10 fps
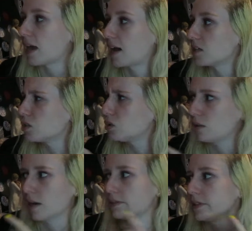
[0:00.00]
has
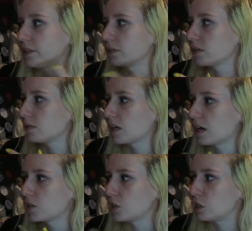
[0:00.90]
2,000 years of
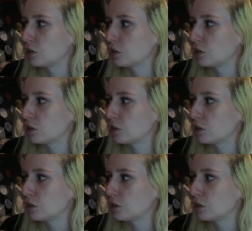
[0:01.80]
Scottish